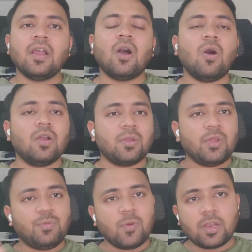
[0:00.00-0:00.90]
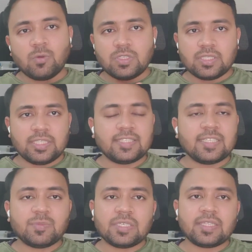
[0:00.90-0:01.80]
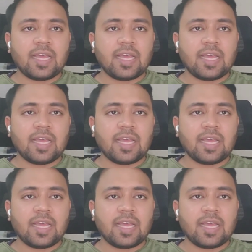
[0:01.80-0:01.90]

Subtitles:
or if you are using GCP,